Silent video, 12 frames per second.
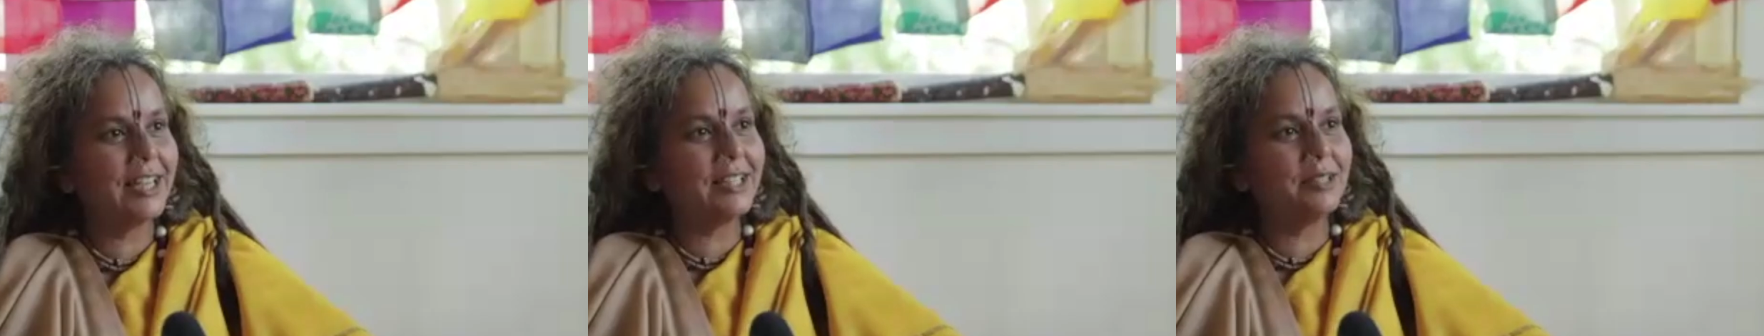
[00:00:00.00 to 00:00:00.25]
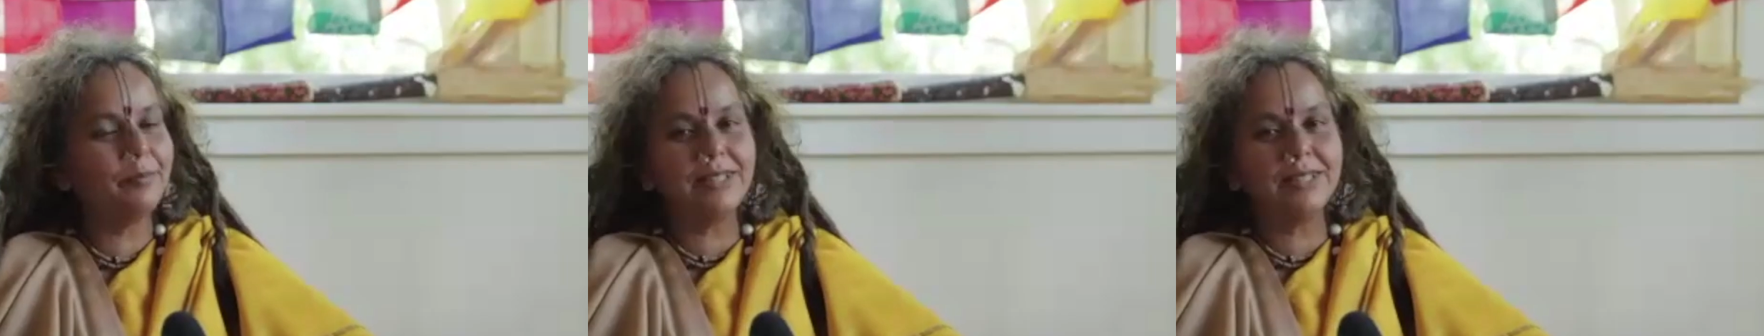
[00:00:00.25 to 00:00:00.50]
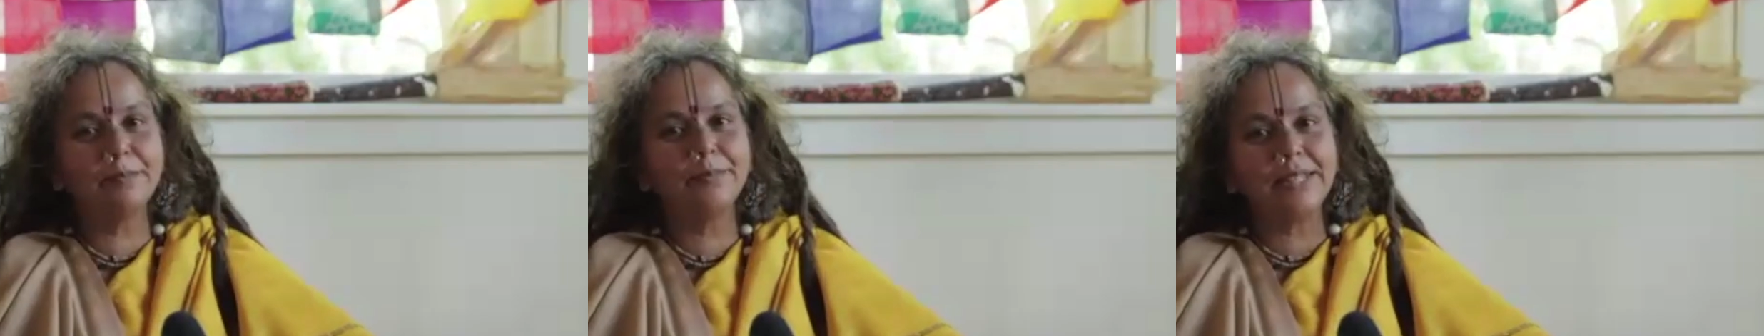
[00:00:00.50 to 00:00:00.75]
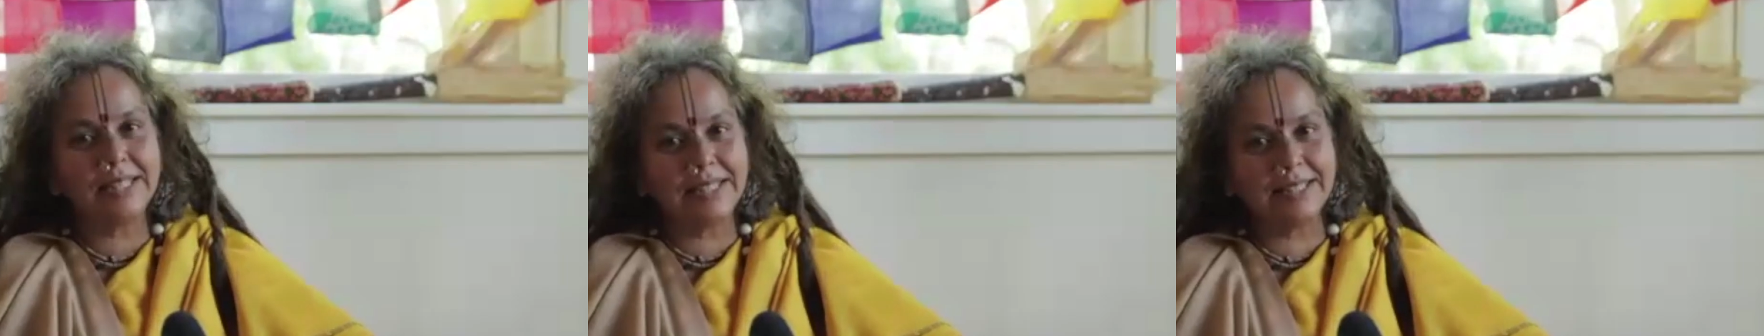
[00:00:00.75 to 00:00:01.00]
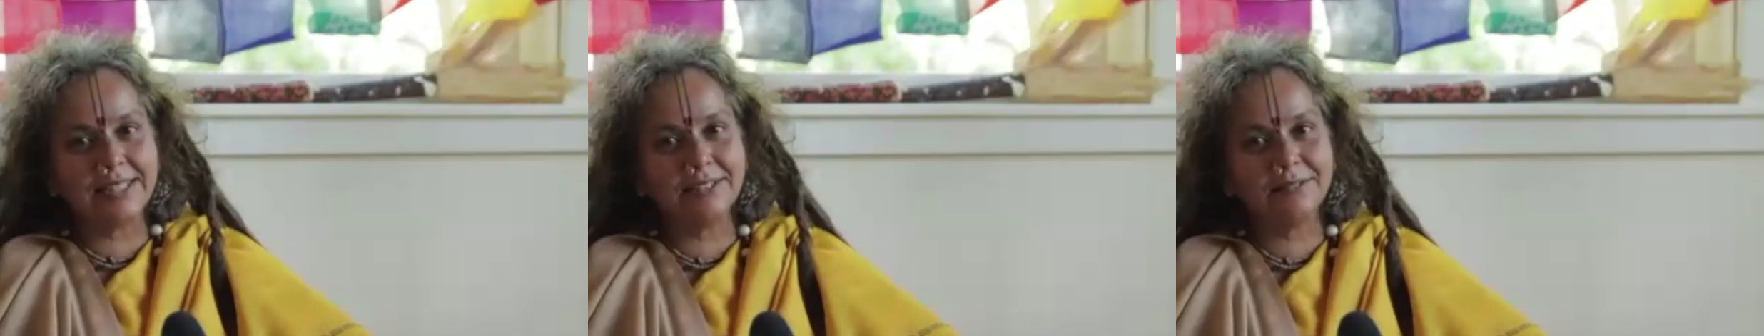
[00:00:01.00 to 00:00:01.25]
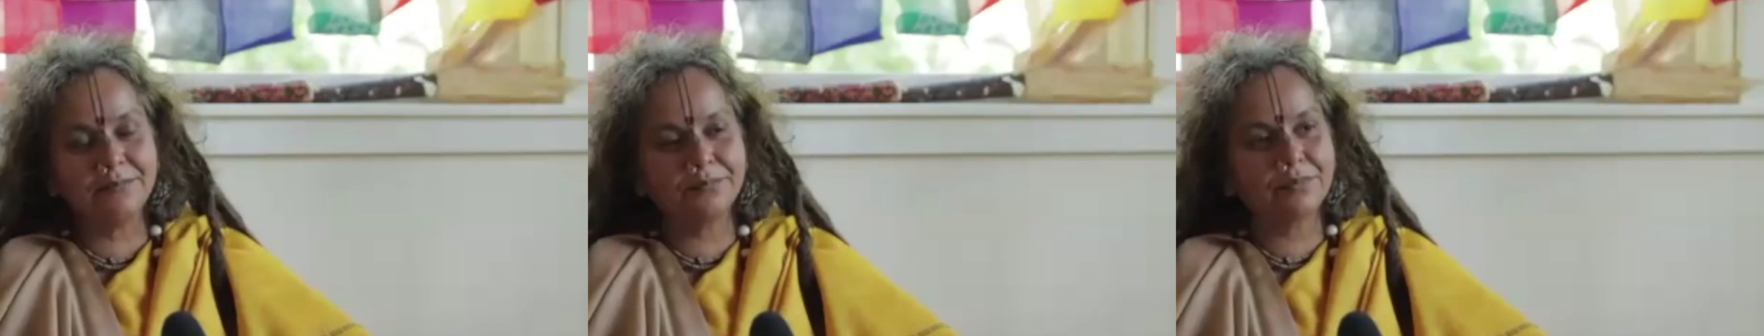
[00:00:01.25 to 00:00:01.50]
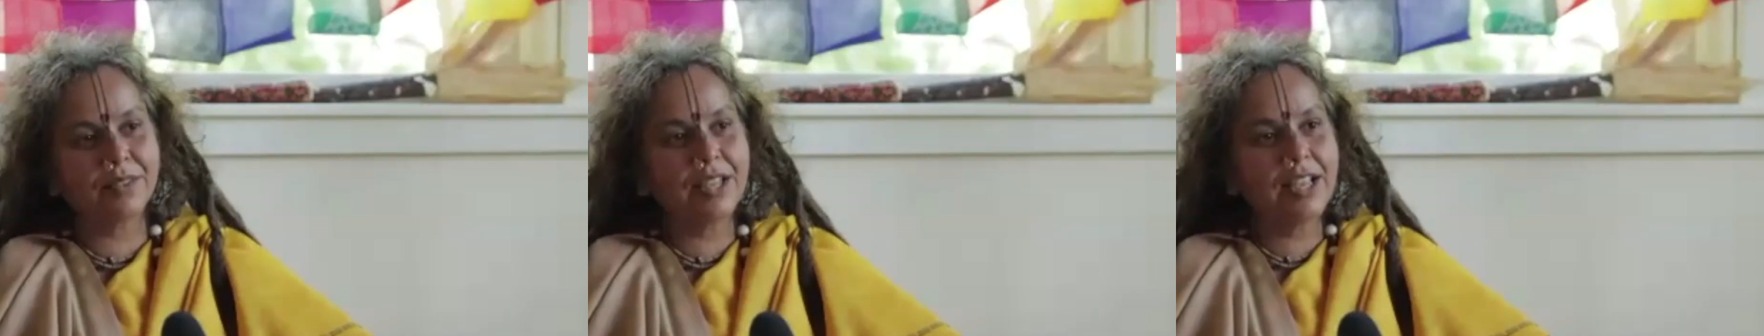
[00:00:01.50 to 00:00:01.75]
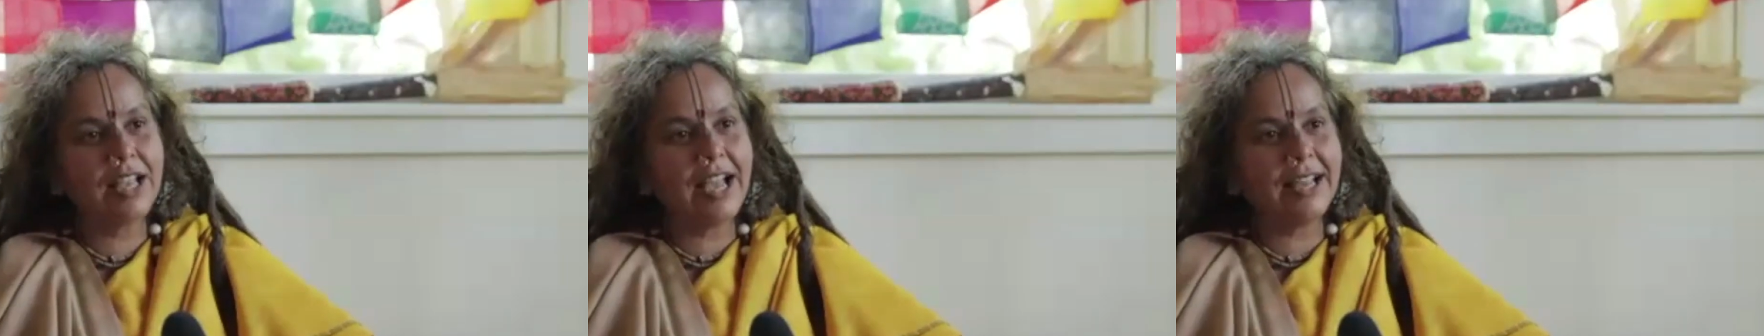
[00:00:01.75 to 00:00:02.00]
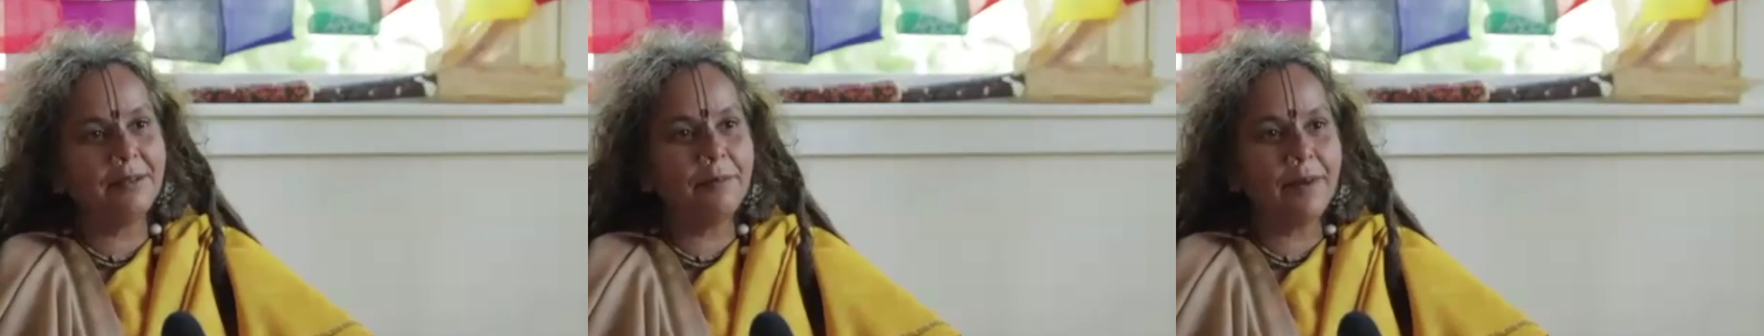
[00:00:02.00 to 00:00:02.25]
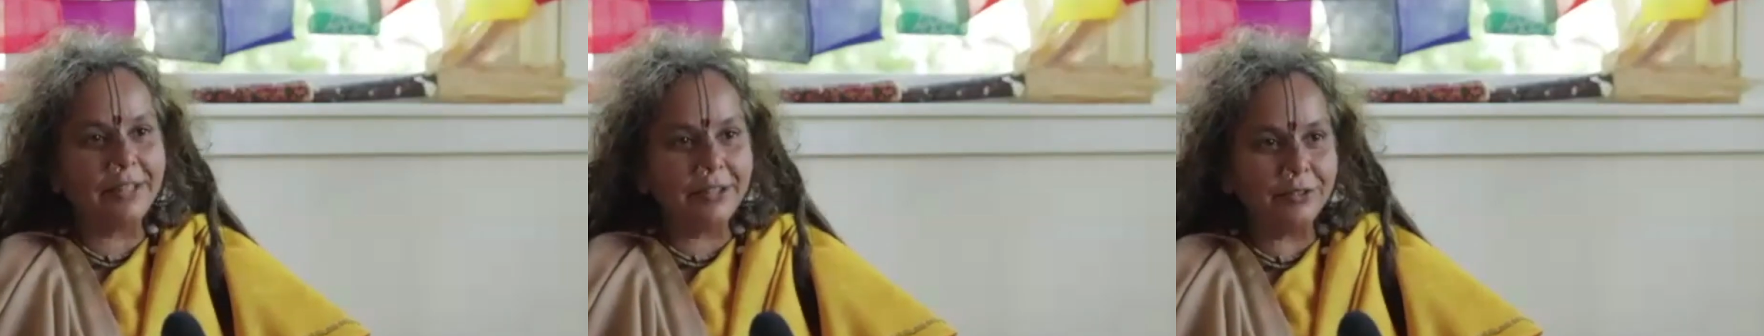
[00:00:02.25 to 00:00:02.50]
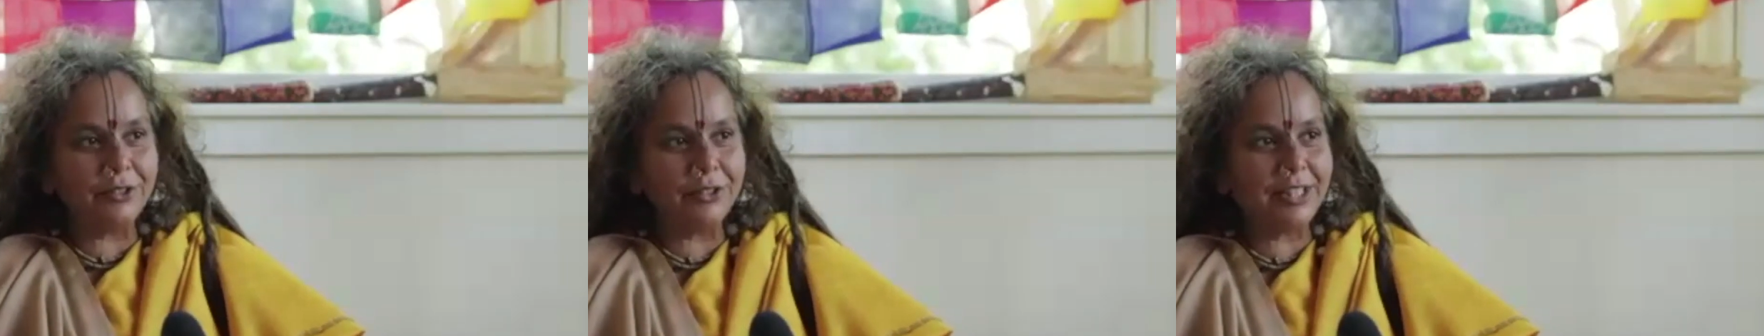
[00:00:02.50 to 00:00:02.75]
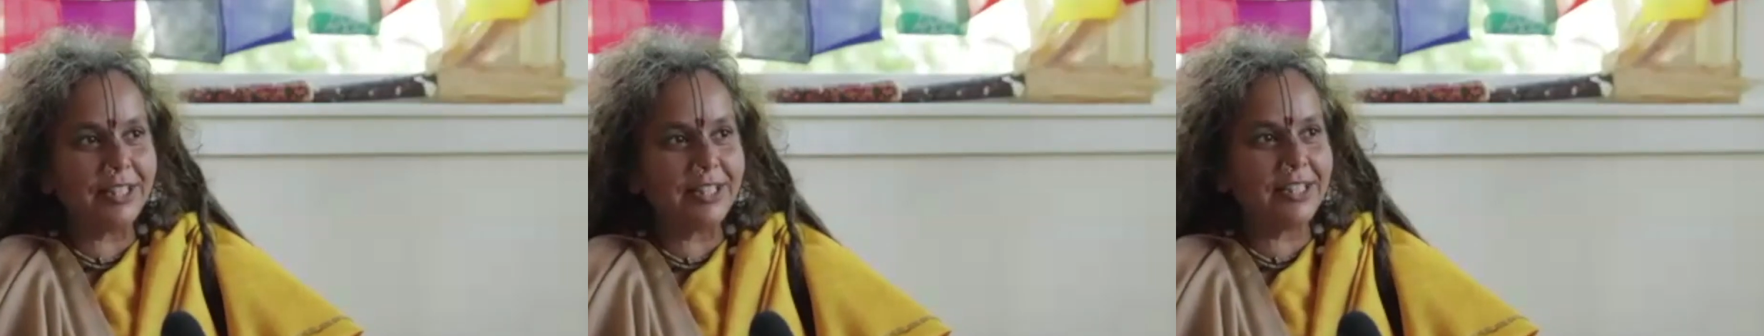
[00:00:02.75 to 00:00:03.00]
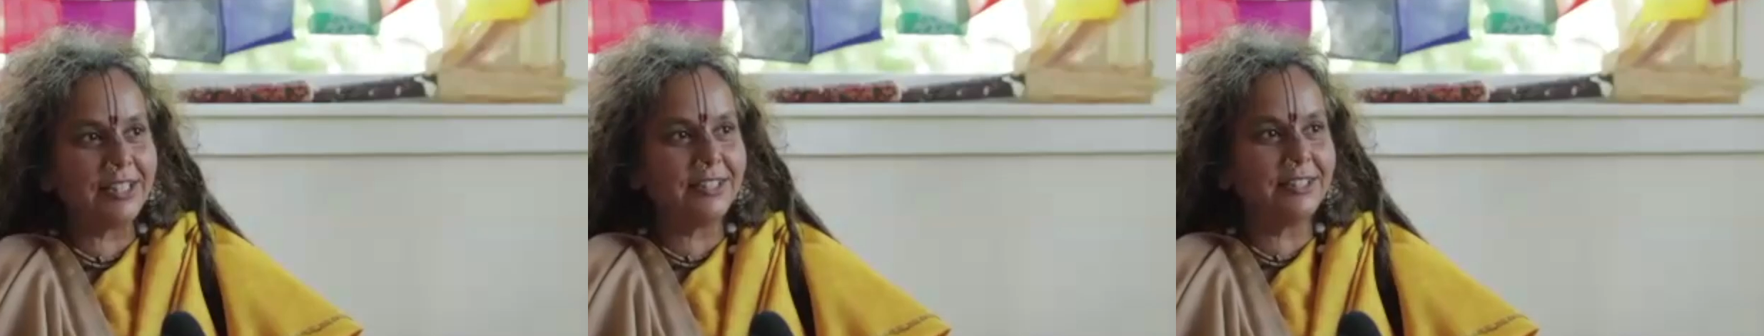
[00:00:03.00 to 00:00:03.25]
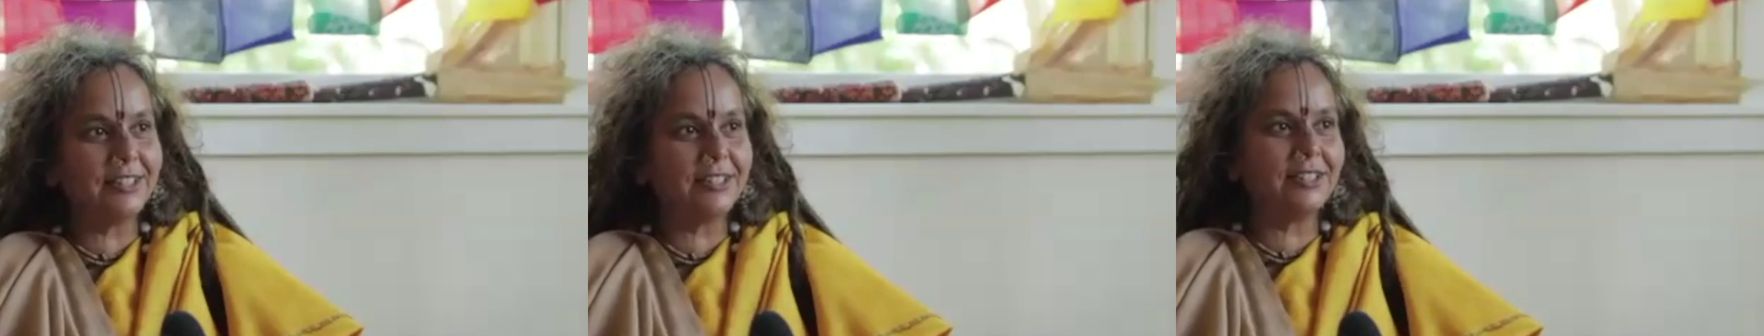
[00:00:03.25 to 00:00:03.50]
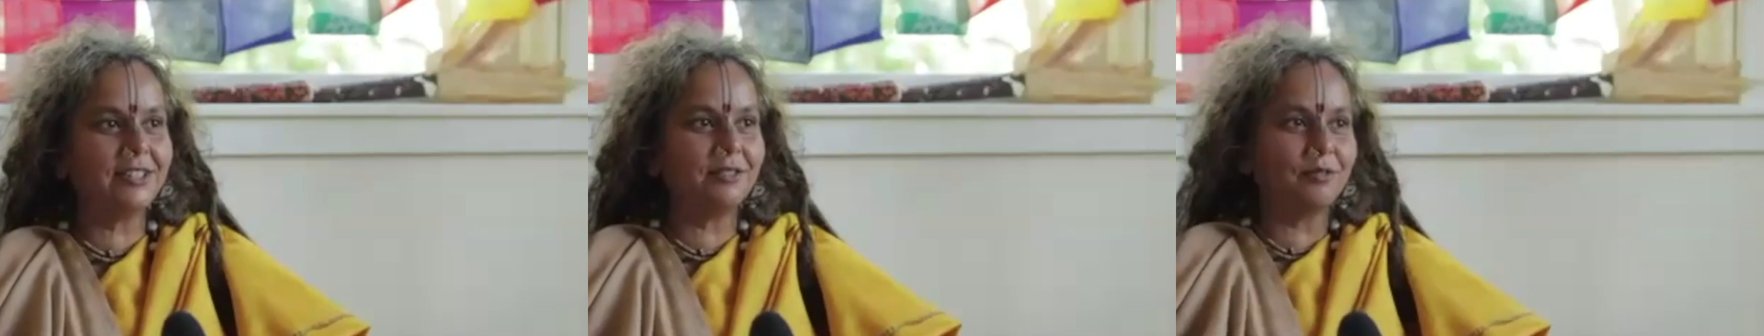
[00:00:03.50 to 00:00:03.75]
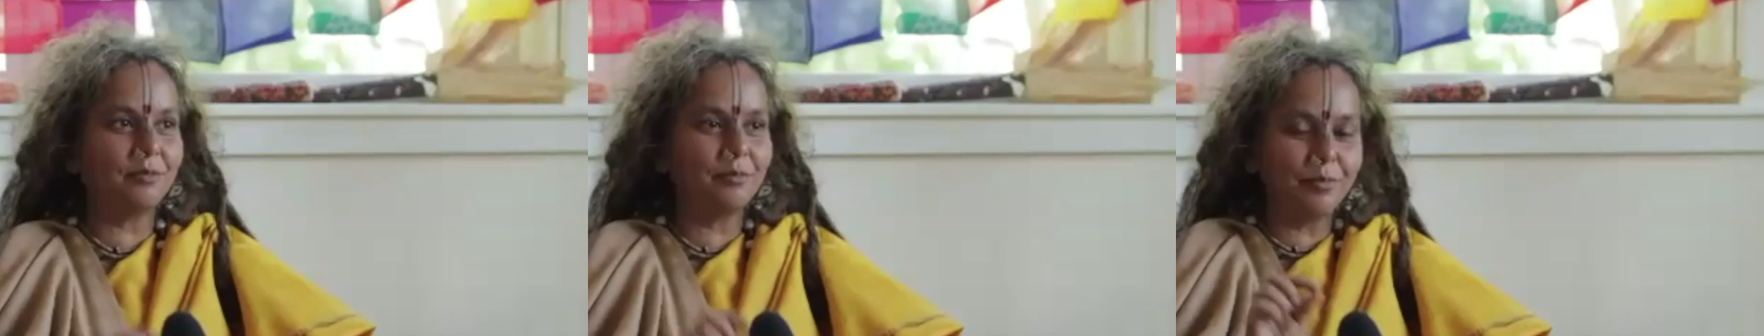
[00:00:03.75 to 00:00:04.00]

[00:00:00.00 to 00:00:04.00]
it means bees. And Madhukari is this